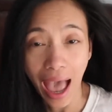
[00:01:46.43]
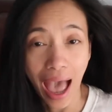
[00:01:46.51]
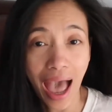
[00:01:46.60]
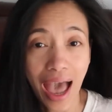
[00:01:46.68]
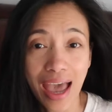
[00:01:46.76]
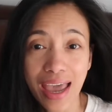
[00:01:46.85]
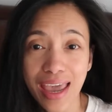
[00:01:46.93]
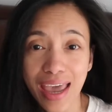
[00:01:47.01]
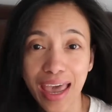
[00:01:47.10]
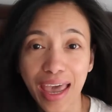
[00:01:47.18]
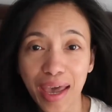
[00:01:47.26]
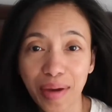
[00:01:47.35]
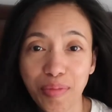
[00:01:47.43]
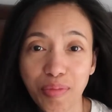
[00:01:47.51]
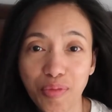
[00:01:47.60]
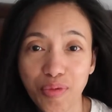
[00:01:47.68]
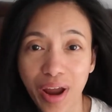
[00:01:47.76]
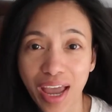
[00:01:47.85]
I
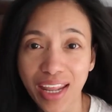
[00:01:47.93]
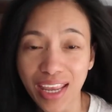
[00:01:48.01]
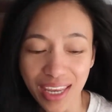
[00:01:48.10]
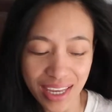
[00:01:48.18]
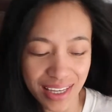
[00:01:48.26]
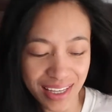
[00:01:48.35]
am ready.